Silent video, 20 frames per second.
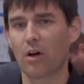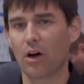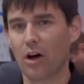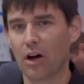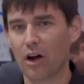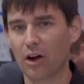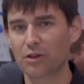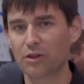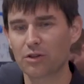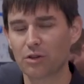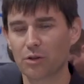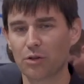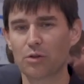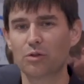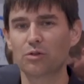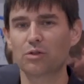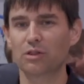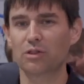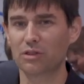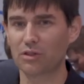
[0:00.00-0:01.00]
our
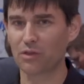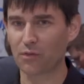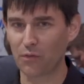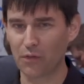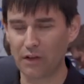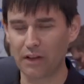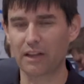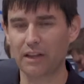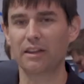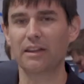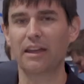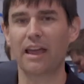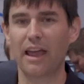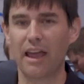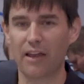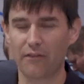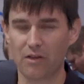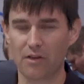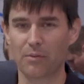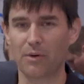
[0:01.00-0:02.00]
solutions fit into
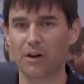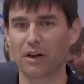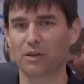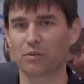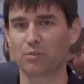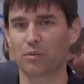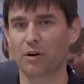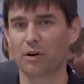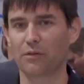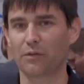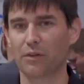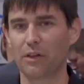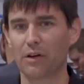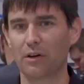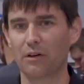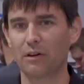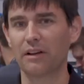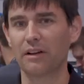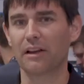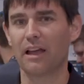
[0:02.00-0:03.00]
everybody's
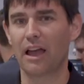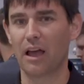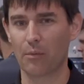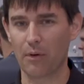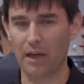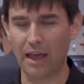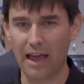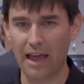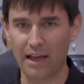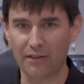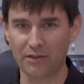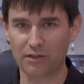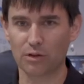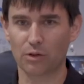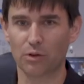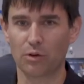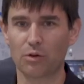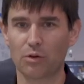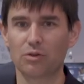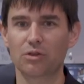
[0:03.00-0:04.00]
workflow, and we have
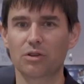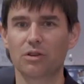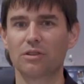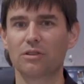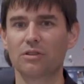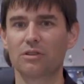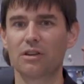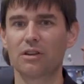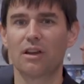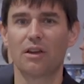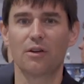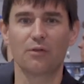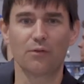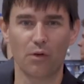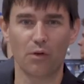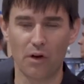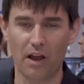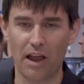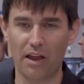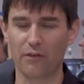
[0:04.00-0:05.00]
solutions
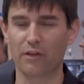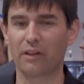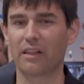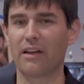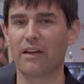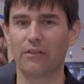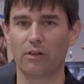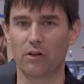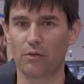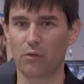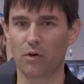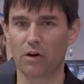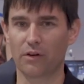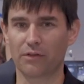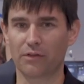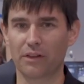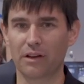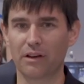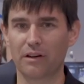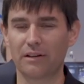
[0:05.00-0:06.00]
for every level of
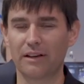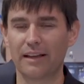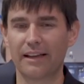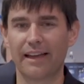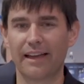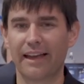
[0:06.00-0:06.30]
workflow.